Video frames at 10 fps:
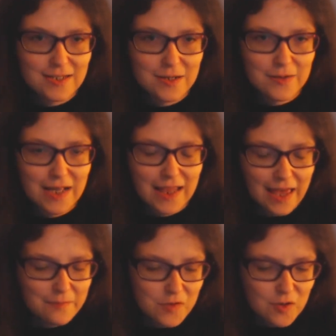So he
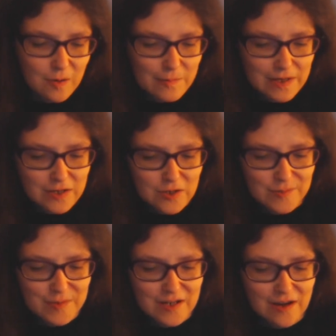climbed up, he
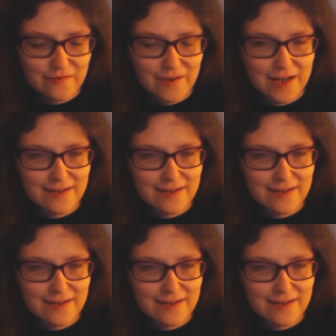jumped off,